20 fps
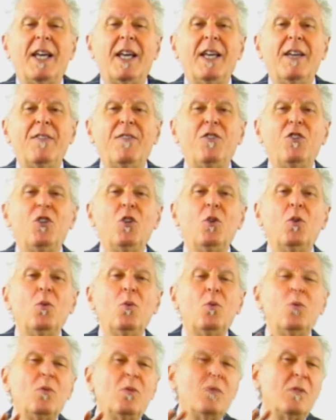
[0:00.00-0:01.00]

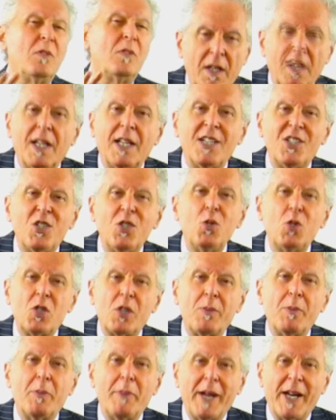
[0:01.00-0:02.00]
let's use
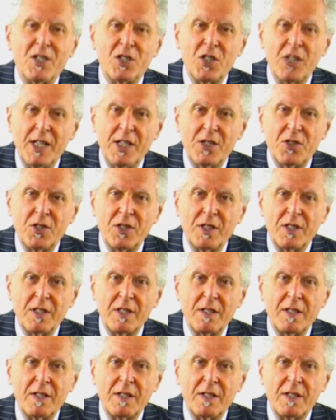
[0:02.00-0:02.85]
some imagination.